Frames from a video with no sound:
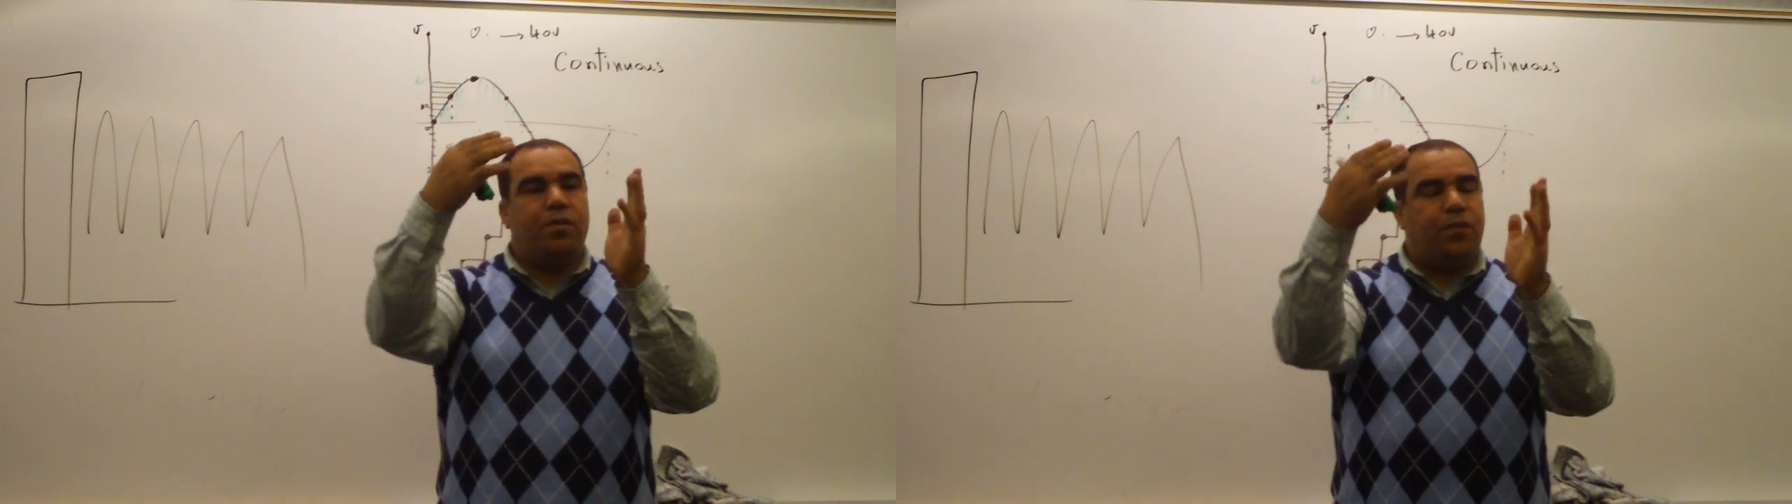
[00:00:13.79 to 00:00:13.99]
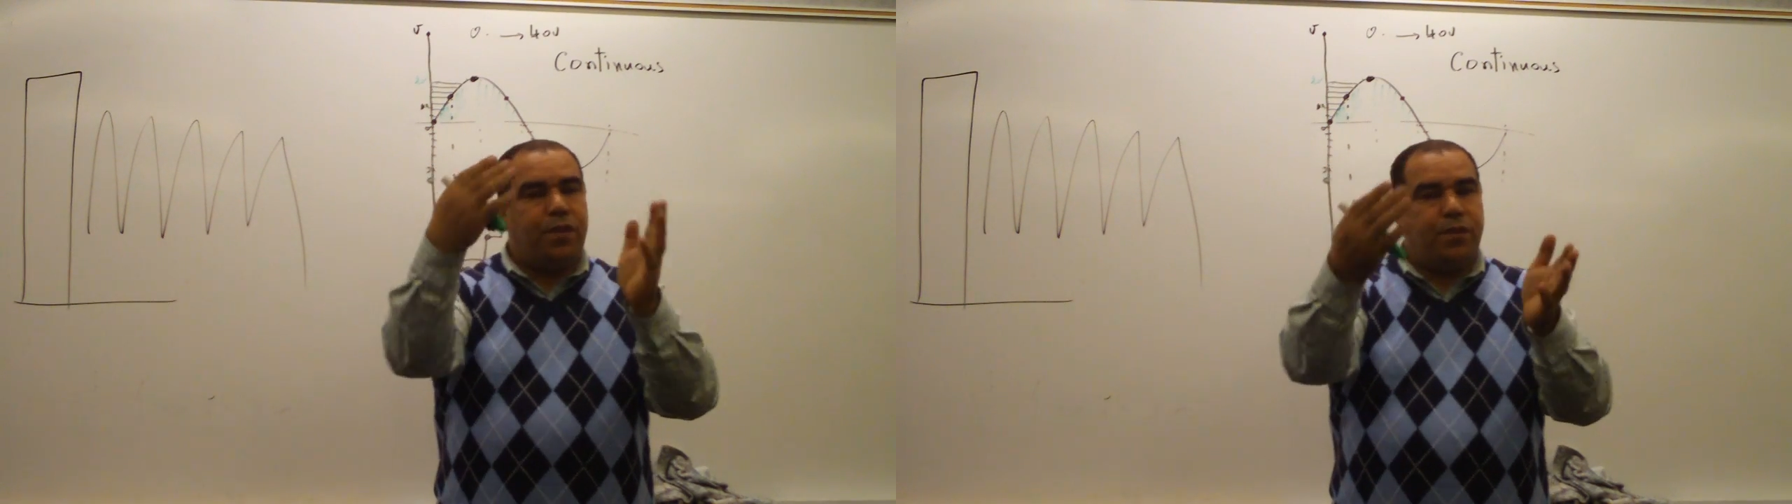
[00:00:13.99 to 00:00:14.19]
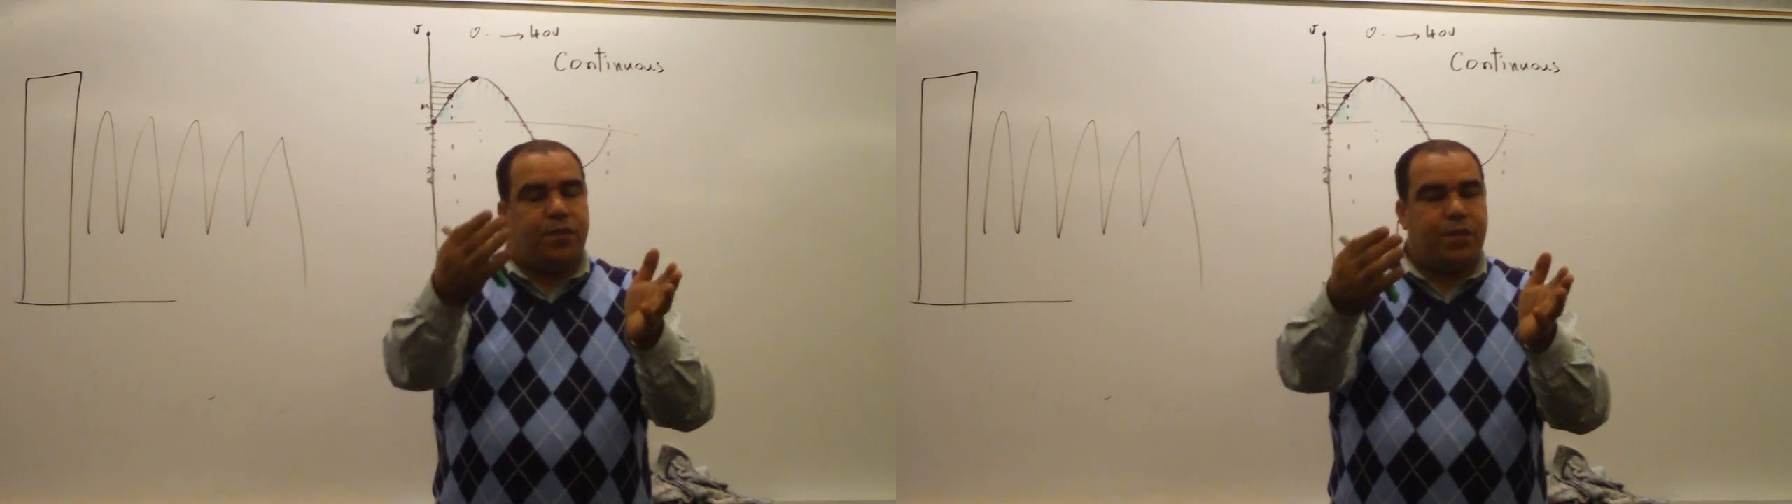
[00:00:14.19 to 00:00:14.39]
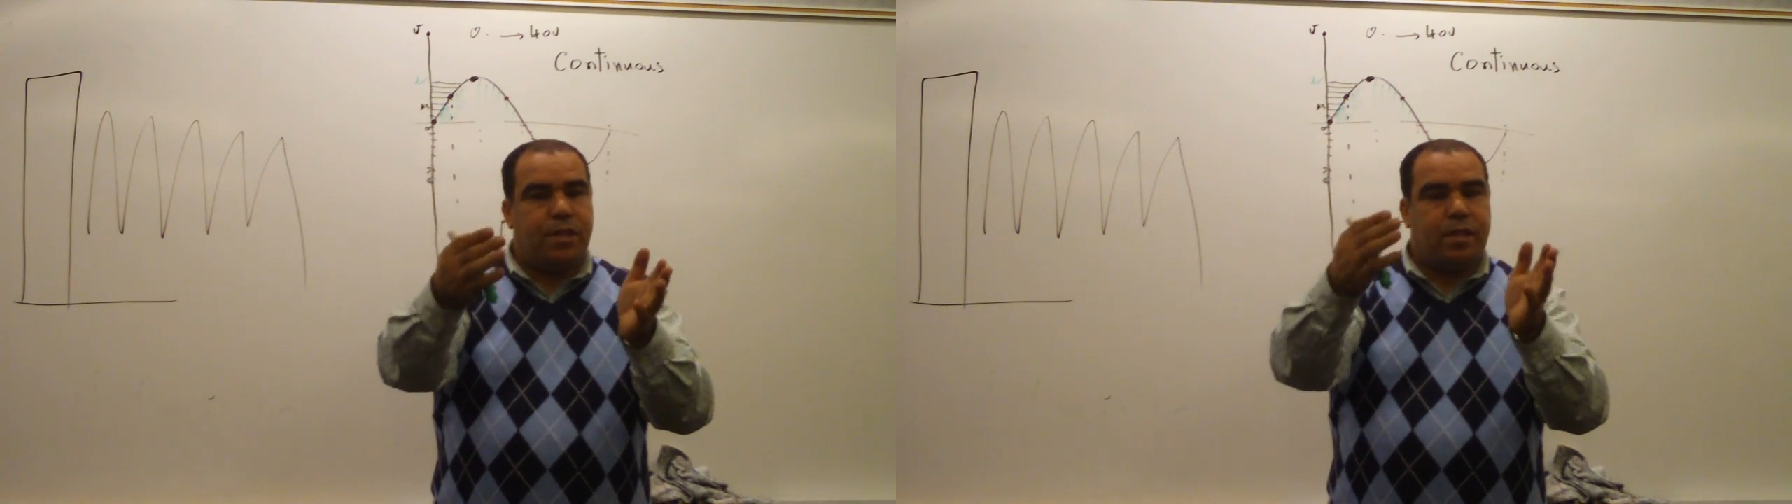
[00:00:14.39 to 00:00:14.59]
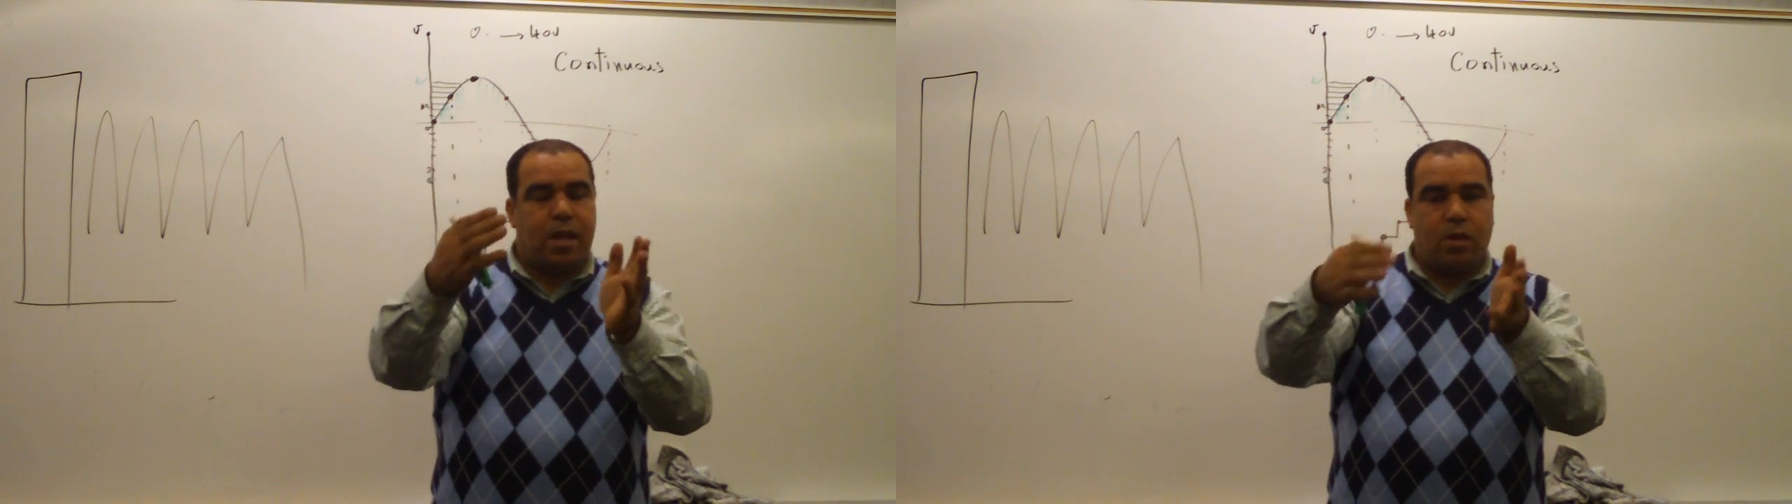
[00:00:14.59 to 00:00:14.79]

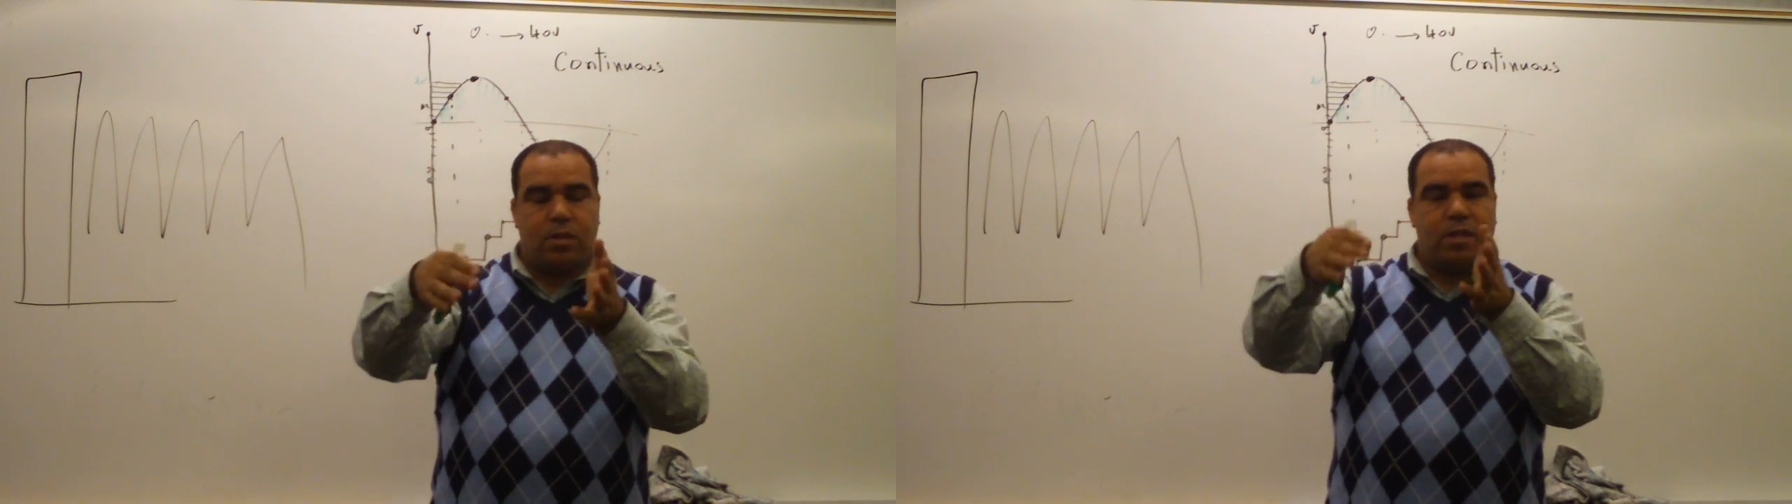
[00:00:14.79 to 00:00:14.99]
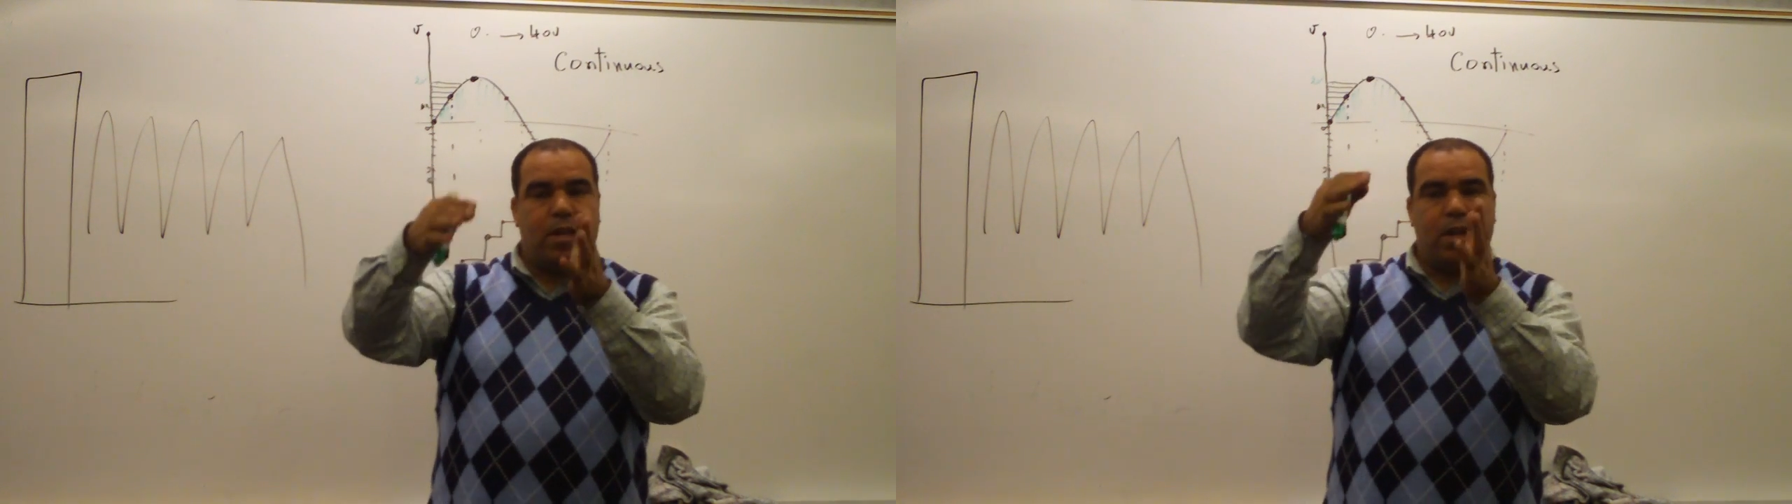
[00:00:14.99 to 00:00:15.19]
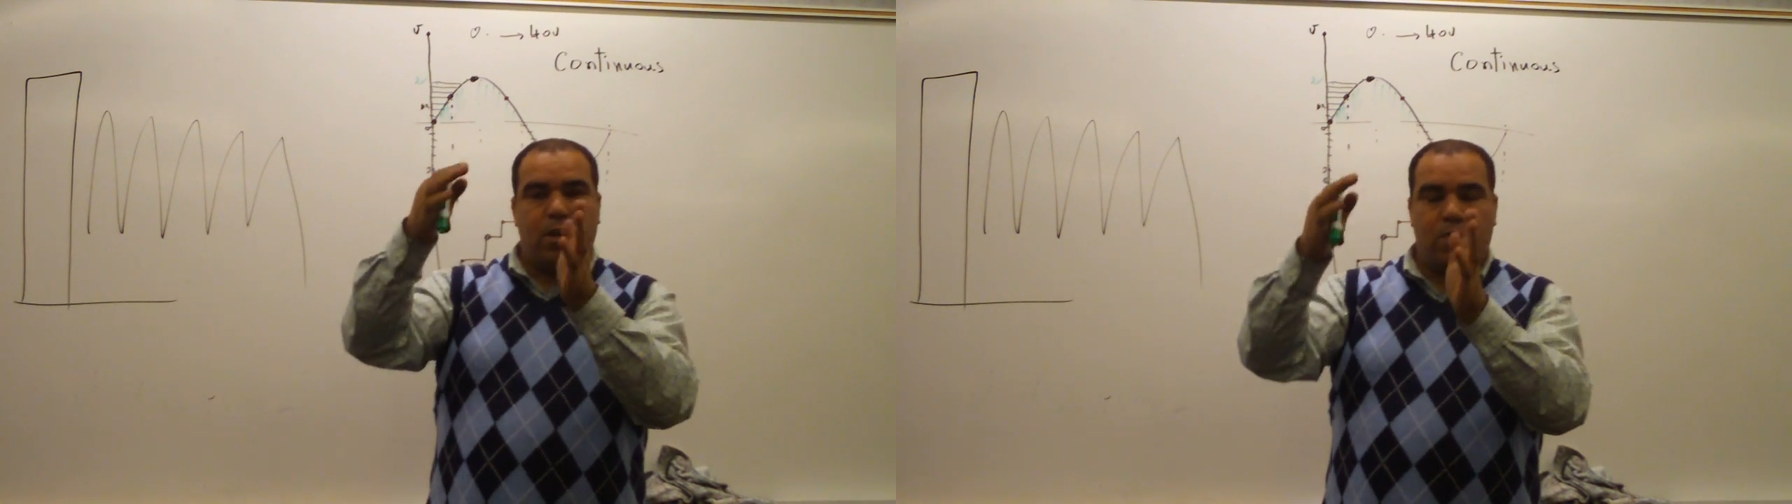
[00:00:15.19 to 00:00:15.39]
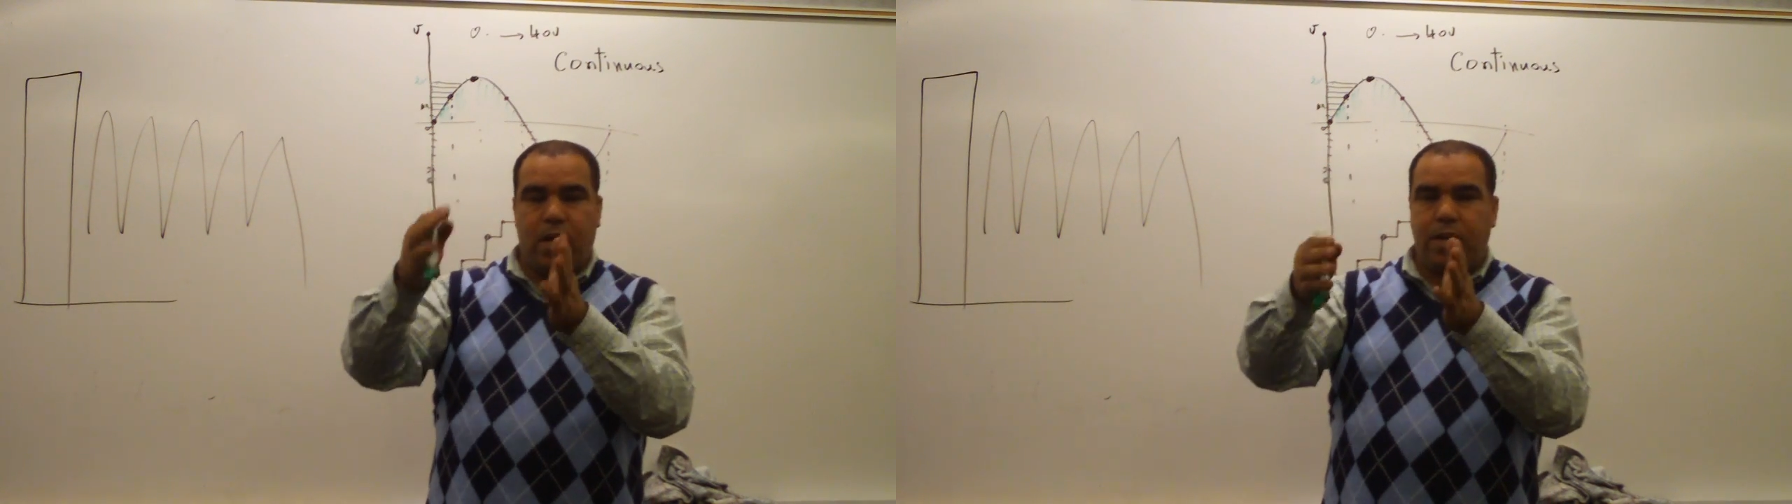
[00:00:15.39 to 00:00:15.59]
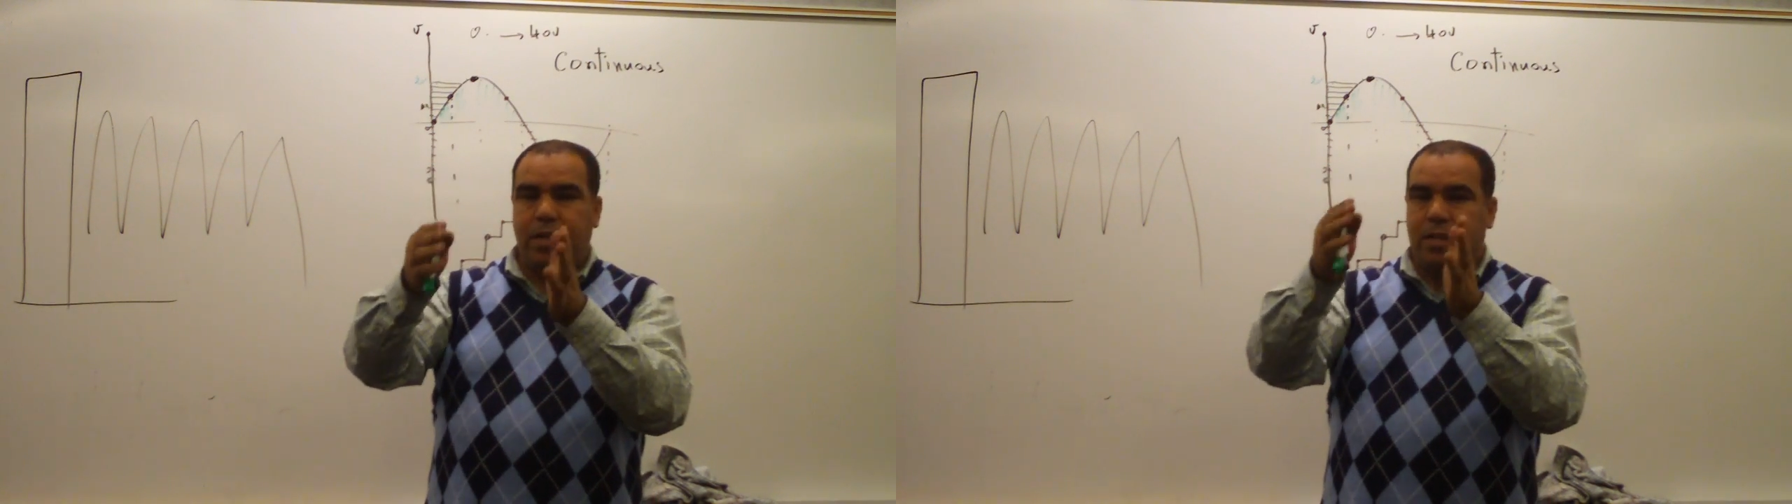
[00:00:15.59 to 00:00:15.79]

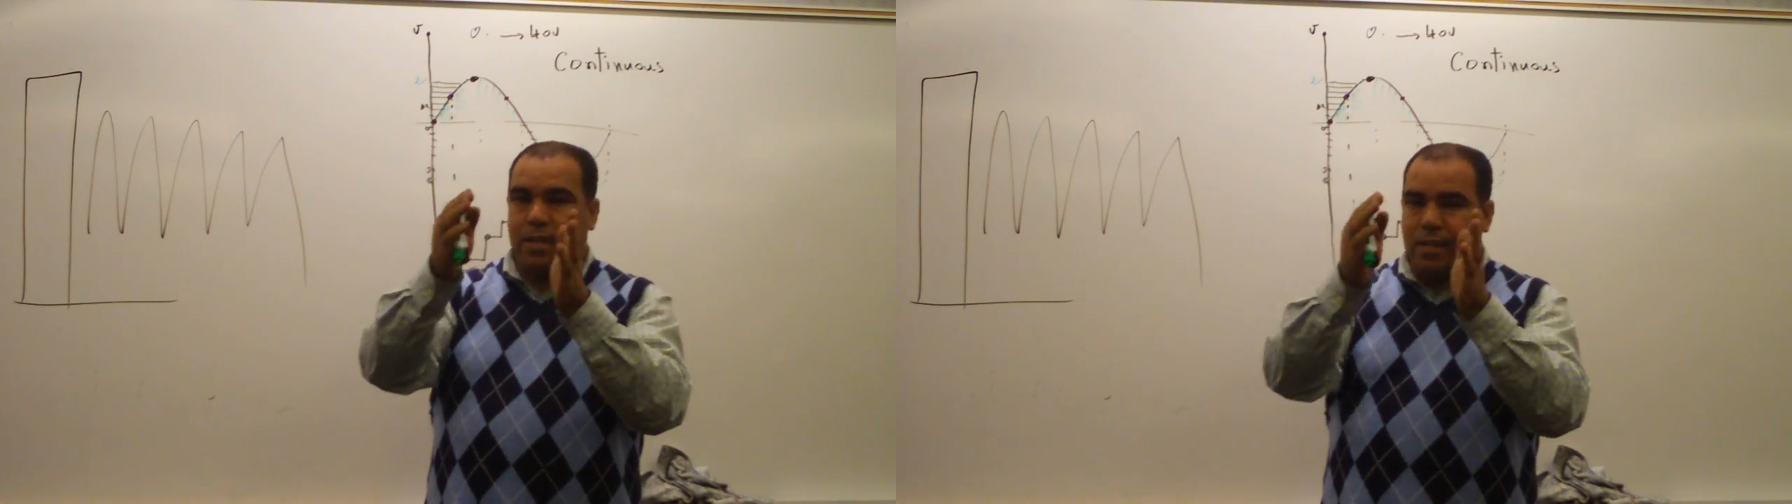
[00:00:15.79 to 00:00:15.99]
50,001